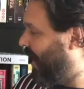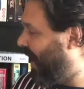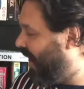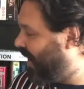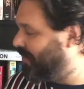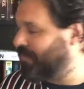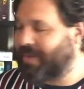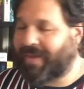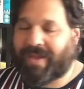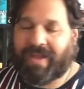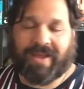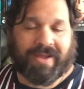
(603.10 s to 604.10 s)
I'm
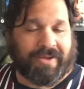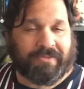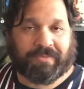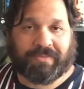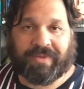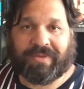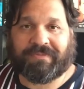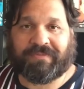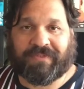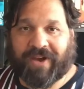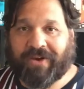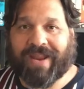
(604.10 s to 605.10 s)

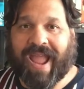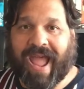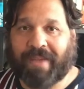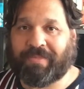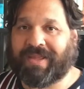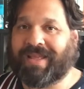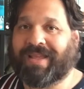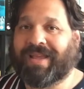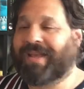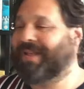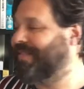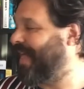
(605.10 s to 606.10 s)
very happy
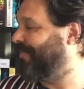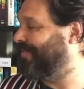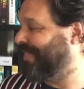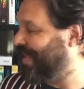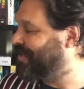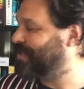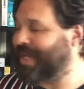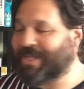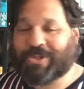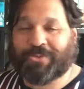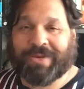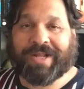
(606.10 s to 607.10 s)
that this
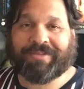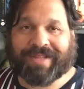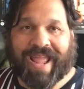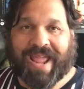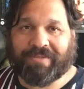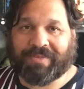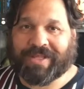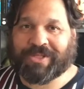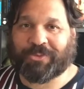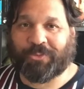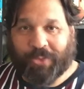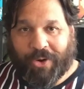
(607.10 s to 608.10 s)
is a real game.
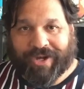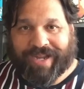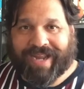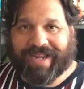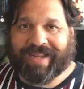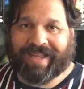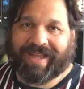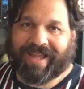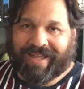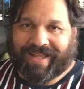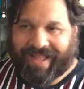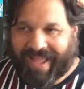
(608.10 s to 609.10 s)
It's working,
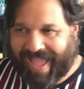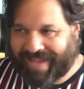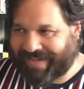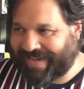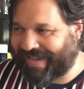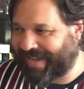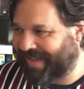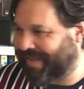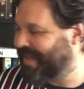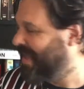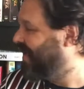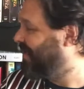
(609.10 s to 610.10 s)
and
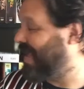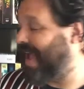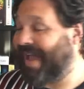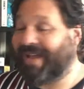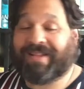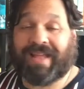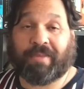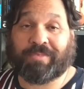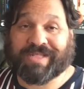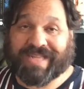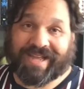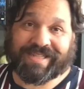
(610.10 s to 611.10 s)
yeah. And
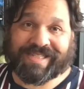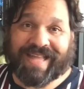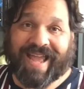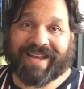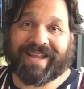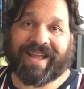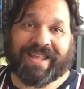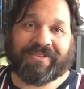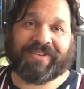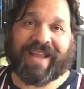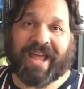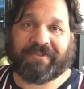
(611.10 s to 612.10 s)
besides that, I
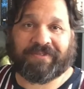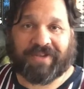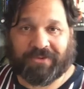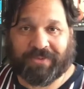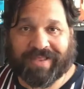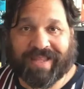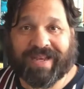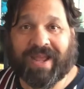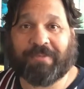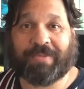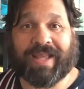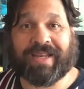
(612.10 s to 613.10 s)
even had fun with it.
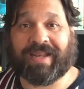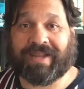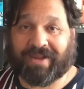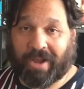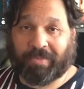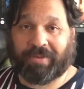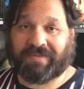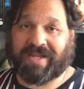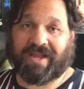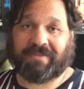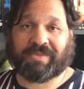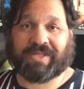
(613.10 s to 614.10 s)
I played it a couple of
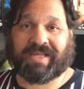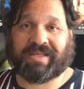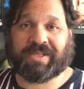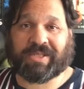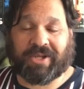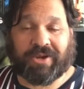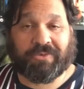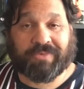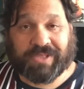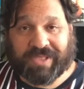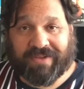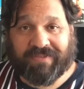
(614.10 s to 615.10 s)
times since
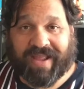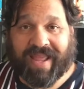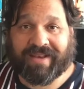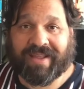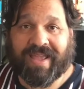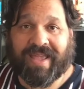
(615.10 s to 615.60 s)
receiving it,